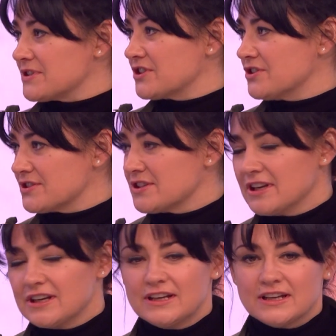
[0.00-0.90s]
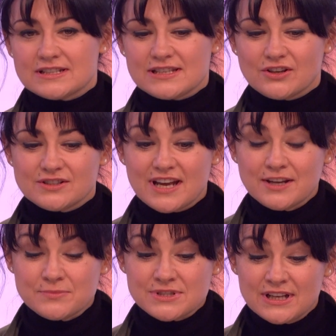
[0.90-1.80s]
positions at certain
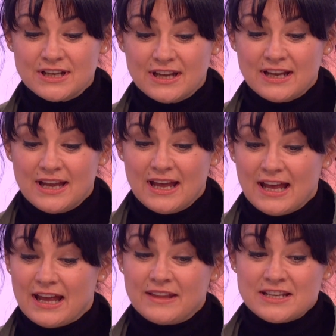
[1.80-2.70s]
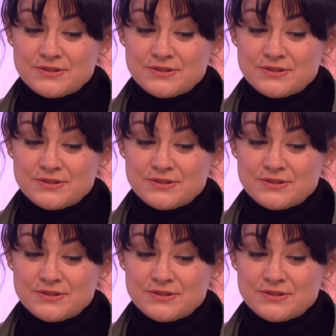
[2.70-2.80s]
times. And